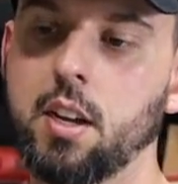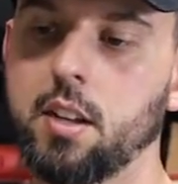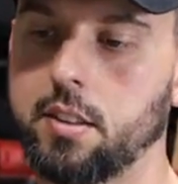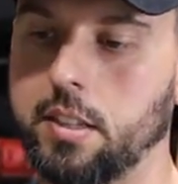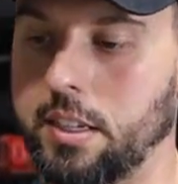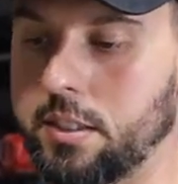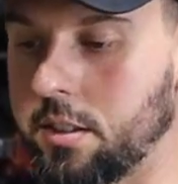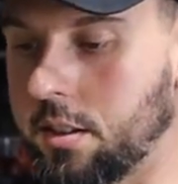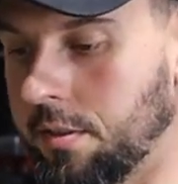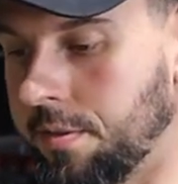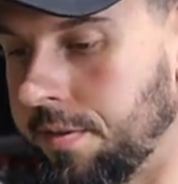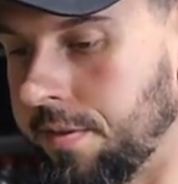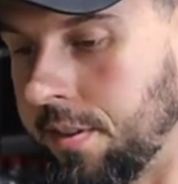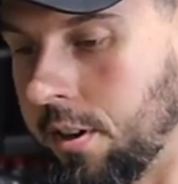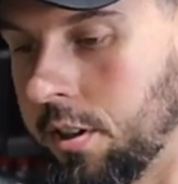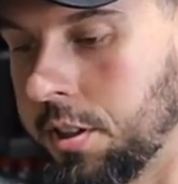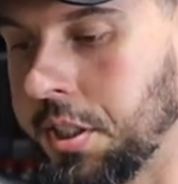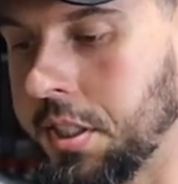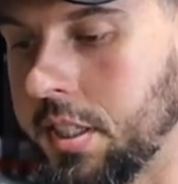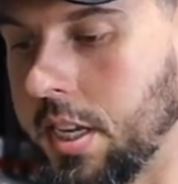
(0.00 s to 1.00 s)
that's the
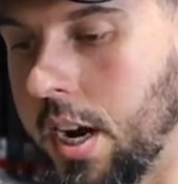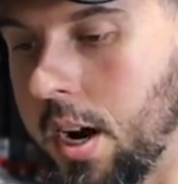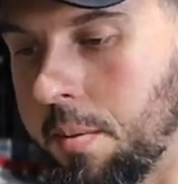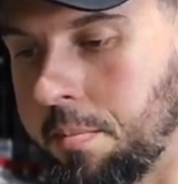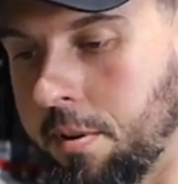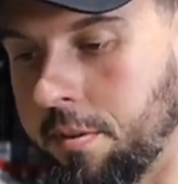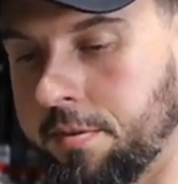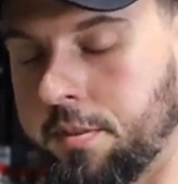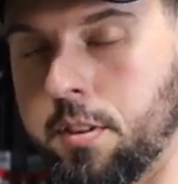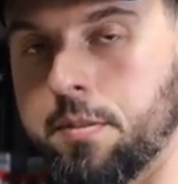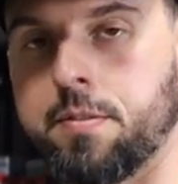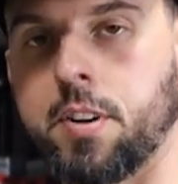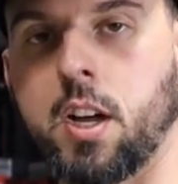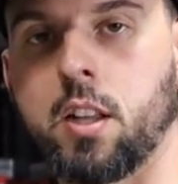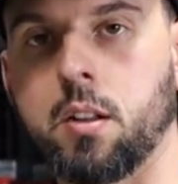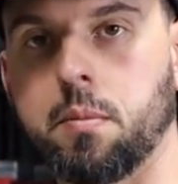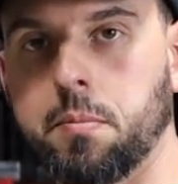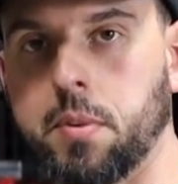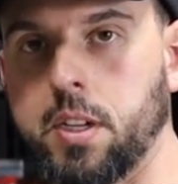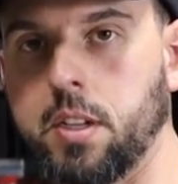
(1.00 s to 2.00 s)
first step of
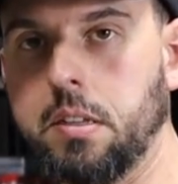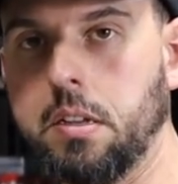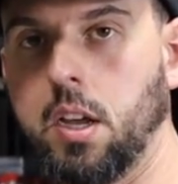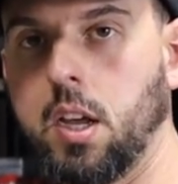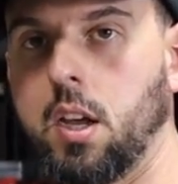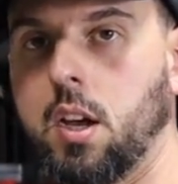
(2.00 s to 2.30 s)
development.